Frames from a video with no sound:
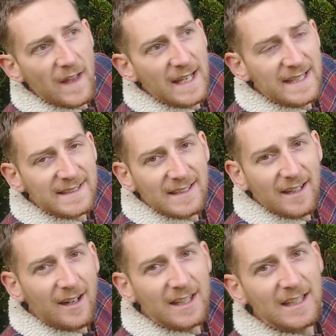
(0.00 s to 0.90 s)
With the
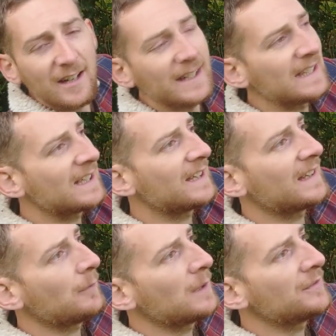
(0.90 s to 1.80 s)
lid, I
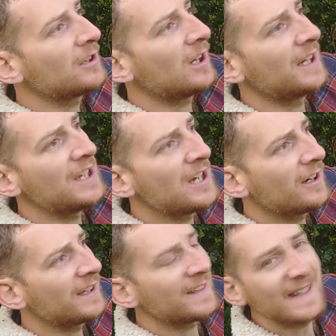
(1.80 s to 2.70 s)
like that we've got a
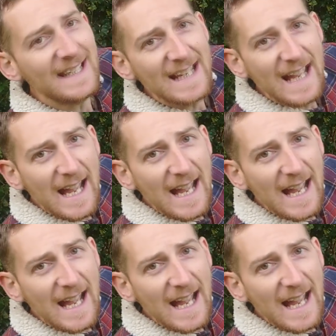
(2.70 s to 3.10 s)
nice